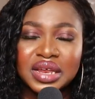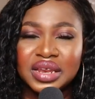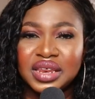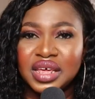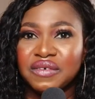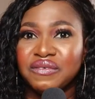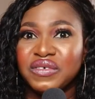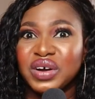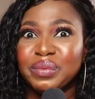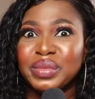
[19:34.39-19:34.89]

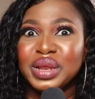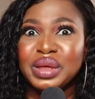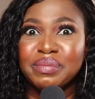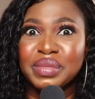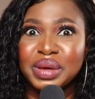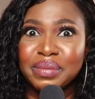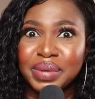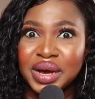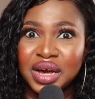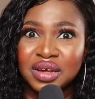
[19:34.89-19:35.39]
their family
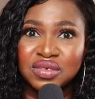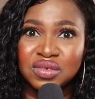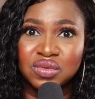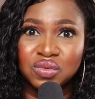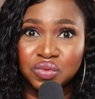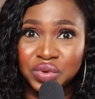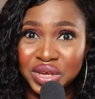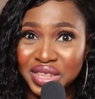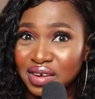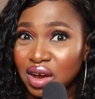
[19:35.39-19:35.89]
members
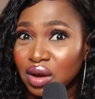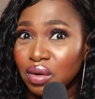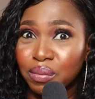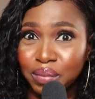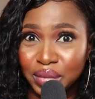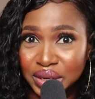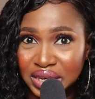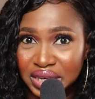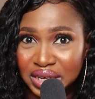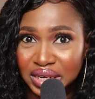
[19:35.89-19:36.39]
without
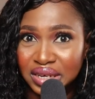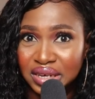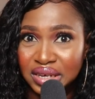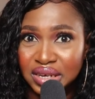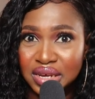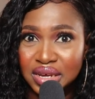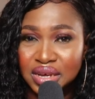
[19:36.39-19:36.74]
money.